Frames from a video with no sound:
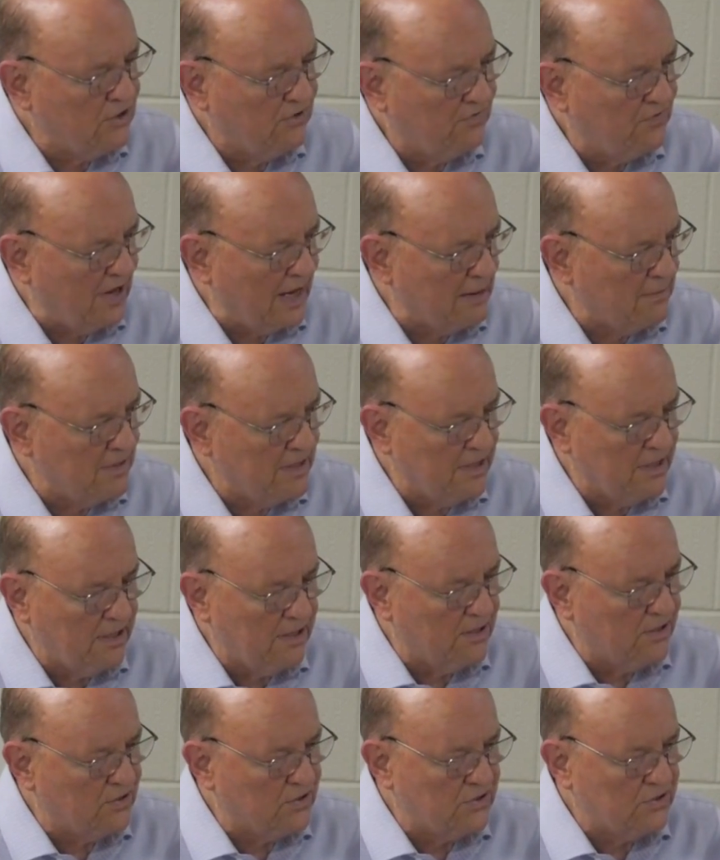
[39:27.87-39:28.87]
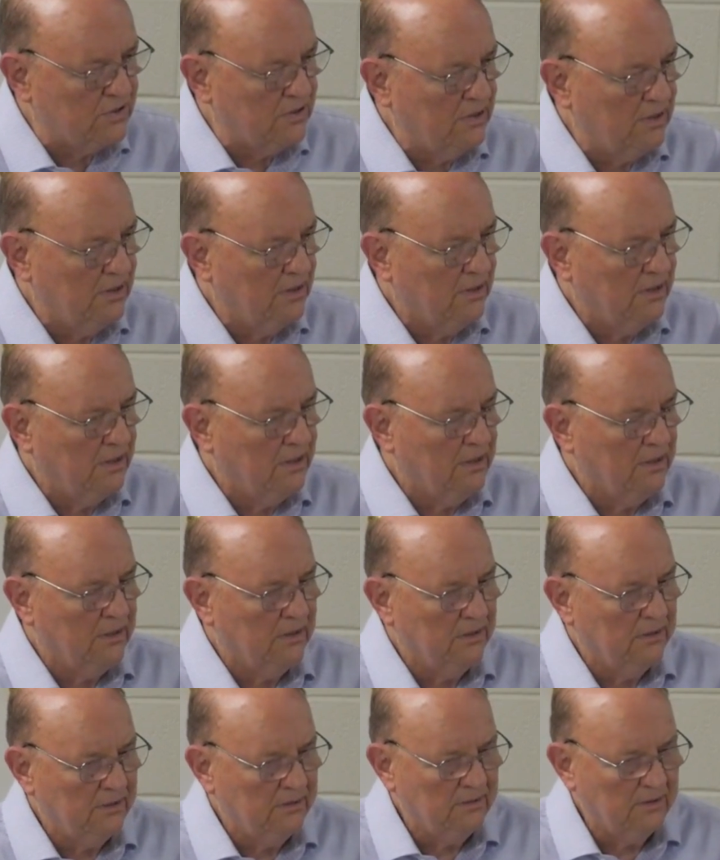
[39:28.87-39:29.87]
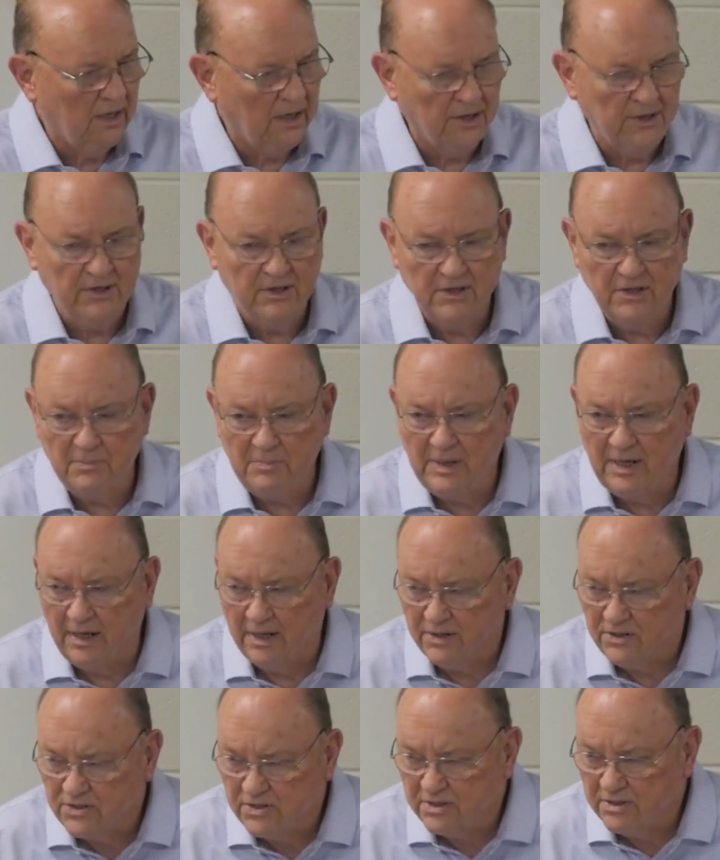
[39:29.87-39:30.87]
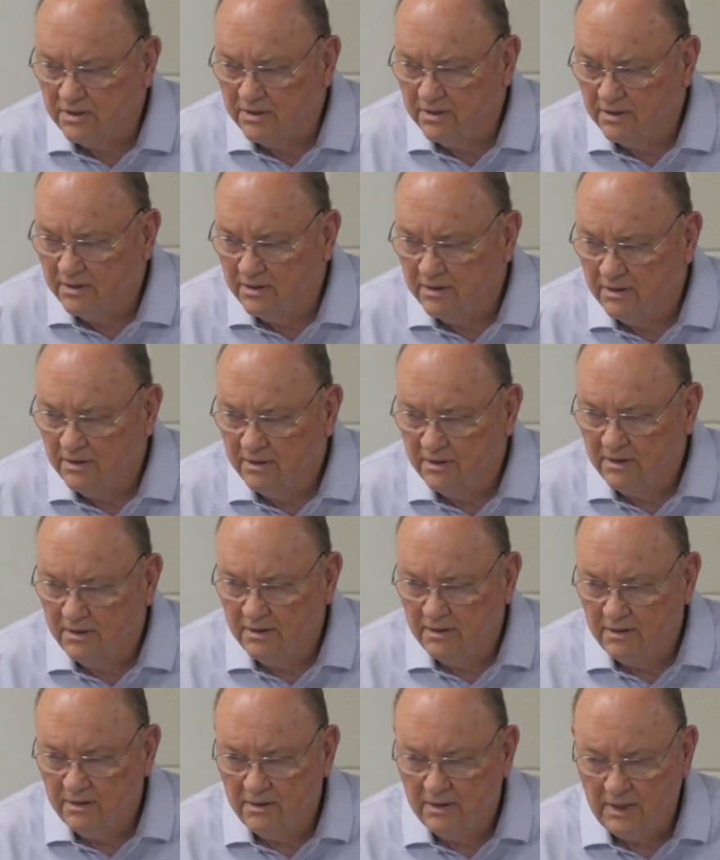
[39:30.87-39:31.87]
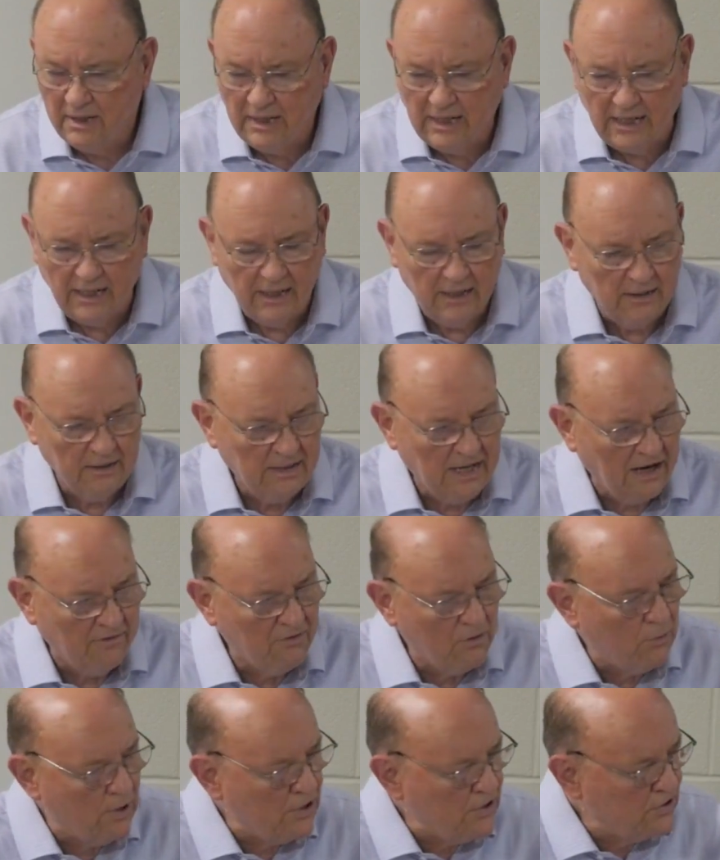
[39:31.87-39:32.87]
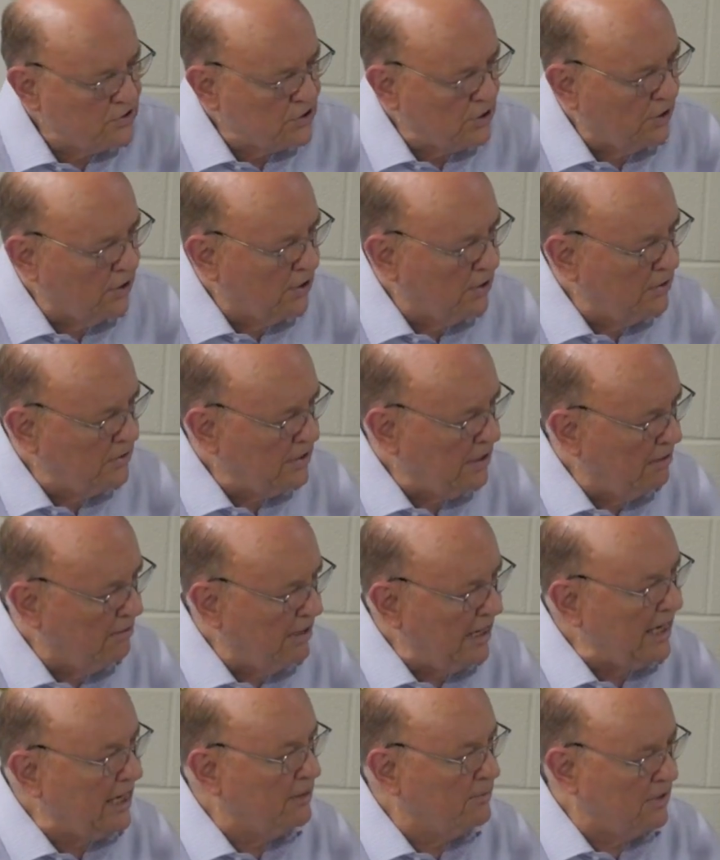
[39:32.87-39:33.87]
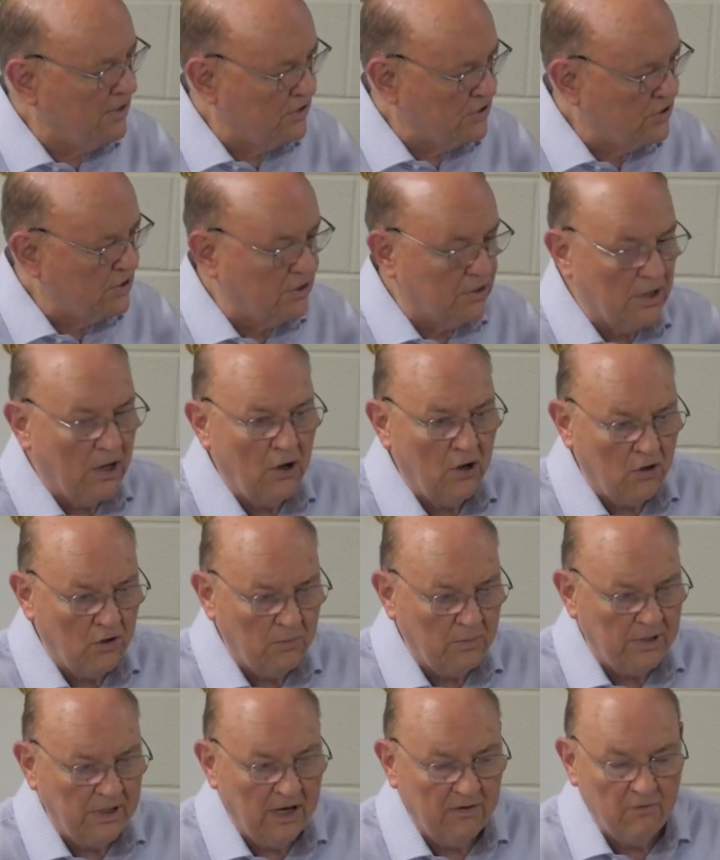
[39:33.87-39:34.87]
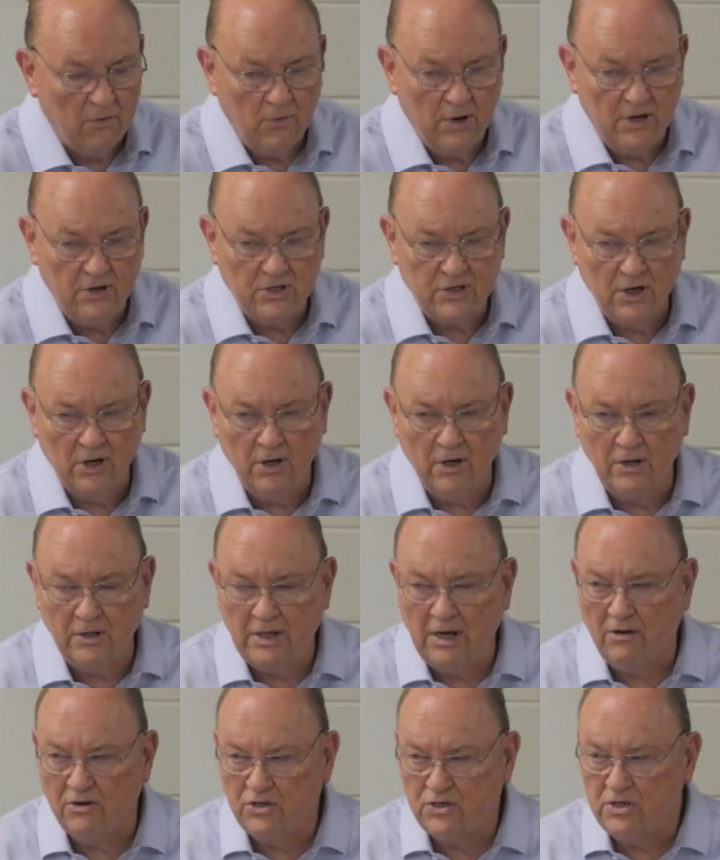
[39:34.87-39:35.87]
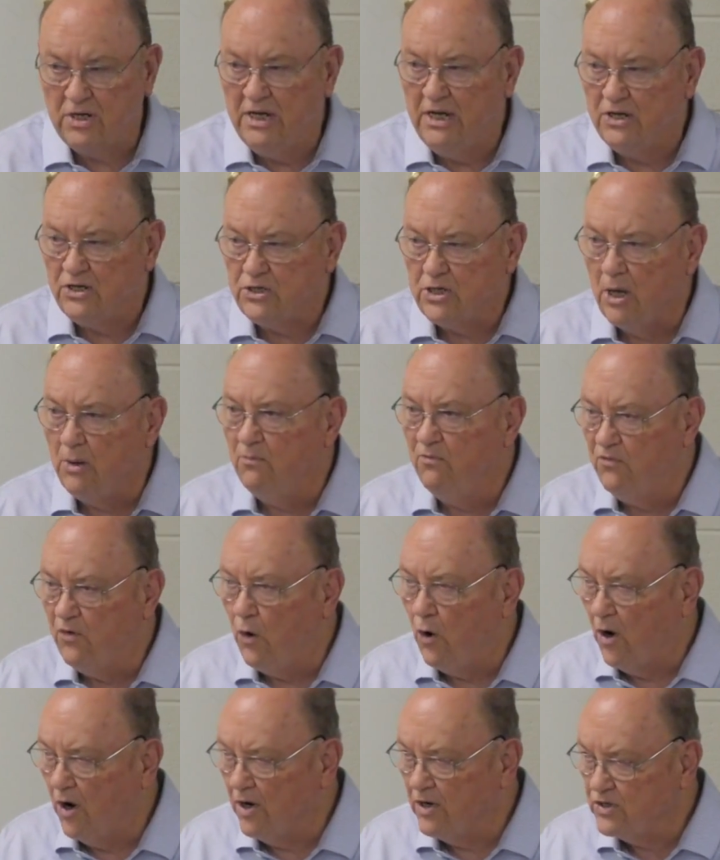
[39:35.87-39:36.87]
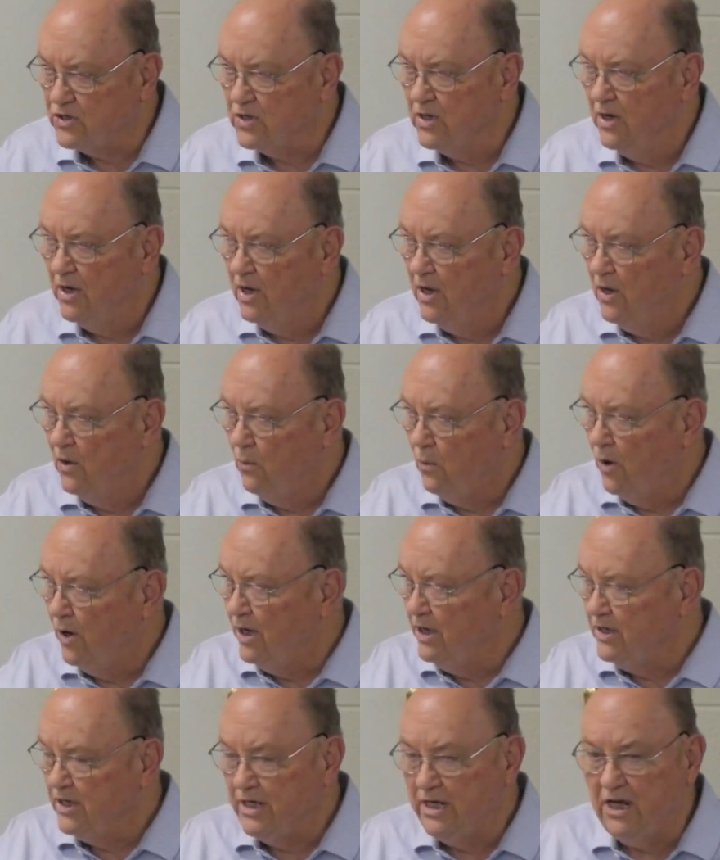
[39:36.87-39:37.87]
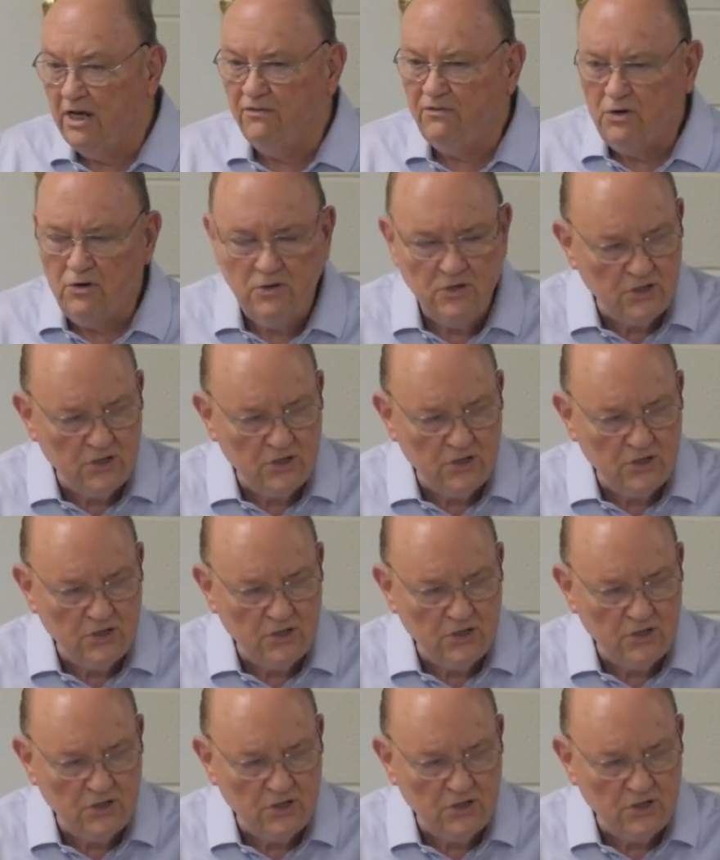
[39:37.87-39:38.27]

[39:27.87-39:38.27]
and family is under the bus. And everywhere you turn, there are enemies to the home. And everywhere you turn, there's some voice wanting to give you